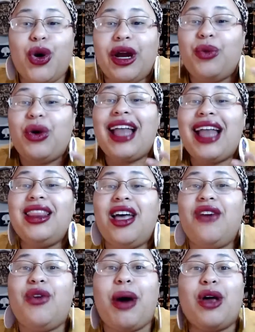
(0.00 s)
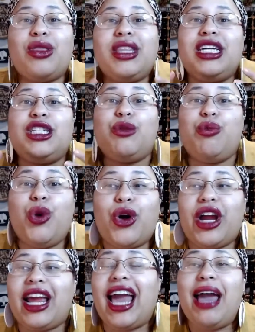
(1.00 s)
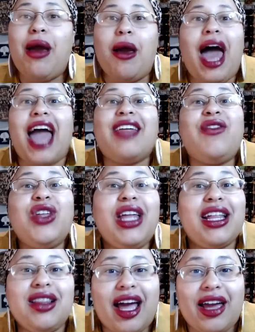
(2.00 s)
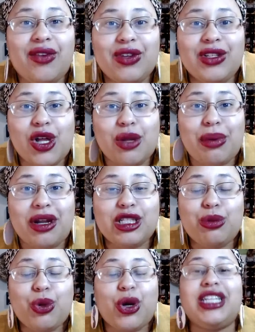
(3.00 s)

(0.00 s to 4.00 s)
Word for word: And what I love about the exploring I feel like life is all about exploring.